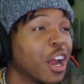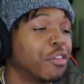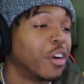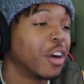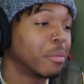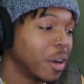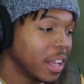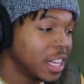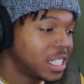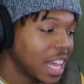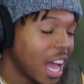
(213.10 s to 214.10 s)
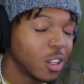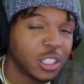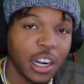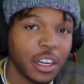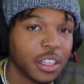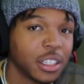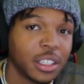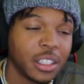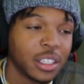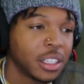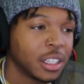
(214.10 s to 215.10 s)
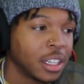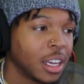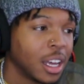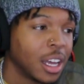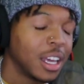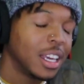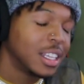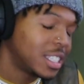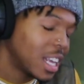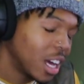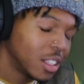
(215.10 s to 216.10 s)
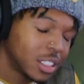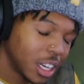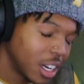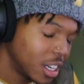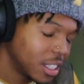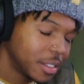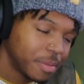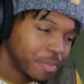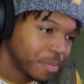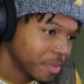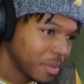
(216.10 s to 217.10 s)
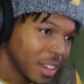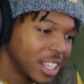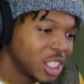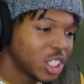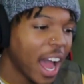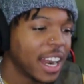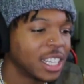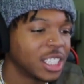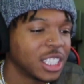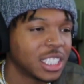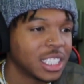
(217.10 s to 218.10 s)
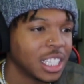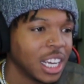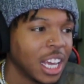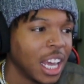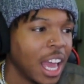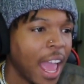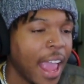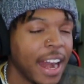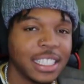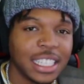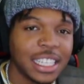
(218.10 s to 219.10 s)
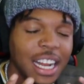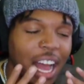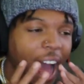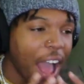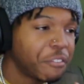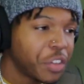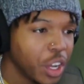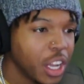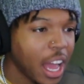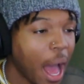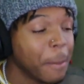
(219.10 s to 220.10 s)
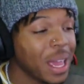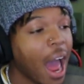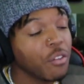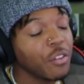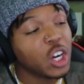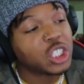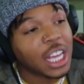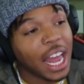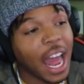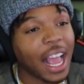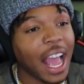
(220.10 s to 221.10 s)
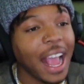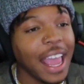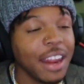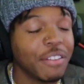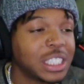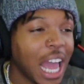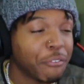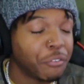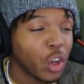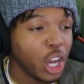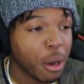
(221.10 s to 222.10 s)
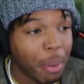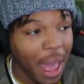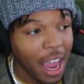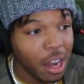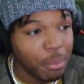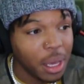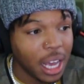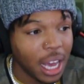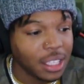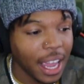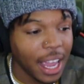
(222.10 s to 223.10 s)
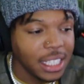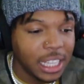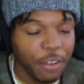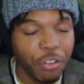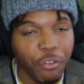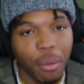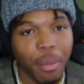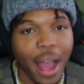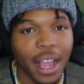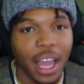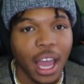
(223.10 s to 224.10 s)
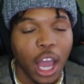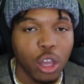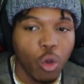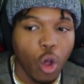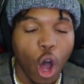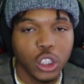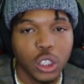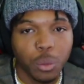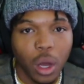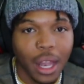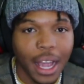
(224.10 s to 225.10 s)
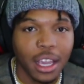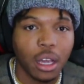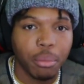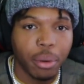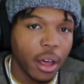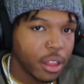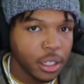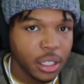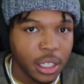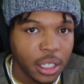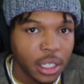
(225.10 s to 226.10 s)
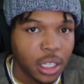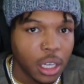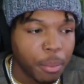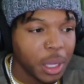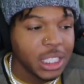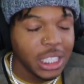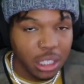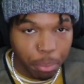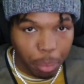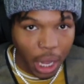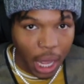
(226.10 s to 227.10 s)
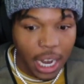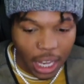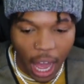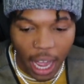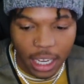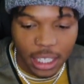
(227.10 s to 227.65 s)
for him, bro. He sounds hurt. He sounds hurt. He's trying to just. He doesn't. I feel you. I mean, I don't understand. I, I can't even say I feel your pain because, like, it's different from, like, you call someone like your brother, but this is bloodline.